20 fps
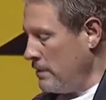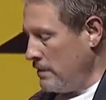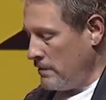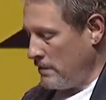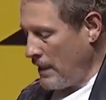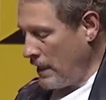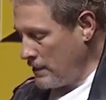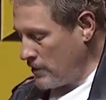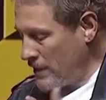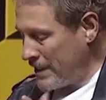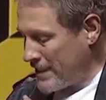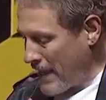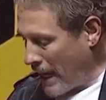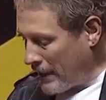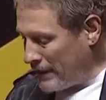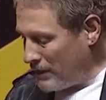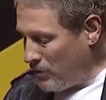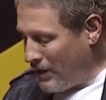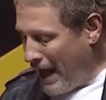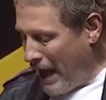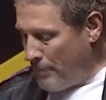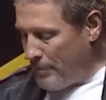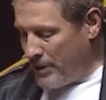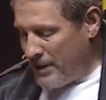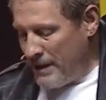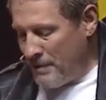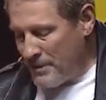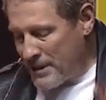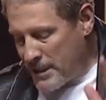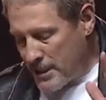That's exactly what happened to
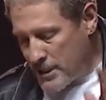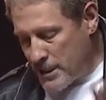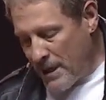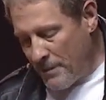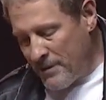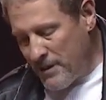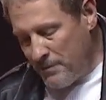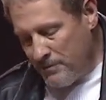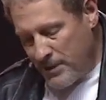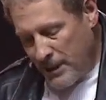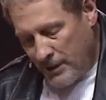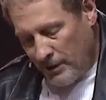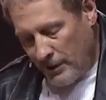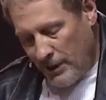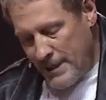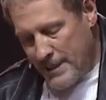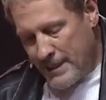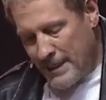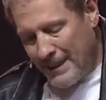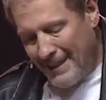them. It says some of them didn't listen,